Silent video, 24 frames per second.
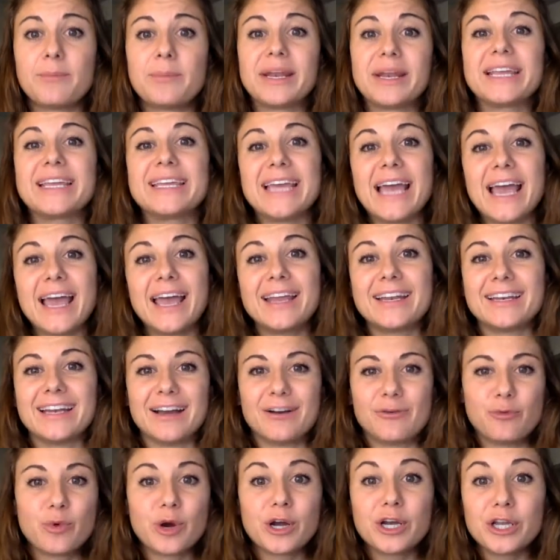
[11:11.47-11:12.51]
But again,
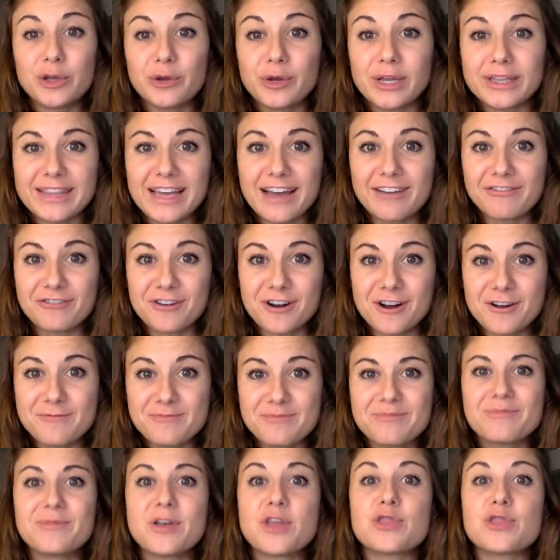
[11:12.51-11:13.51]
where do you get that from?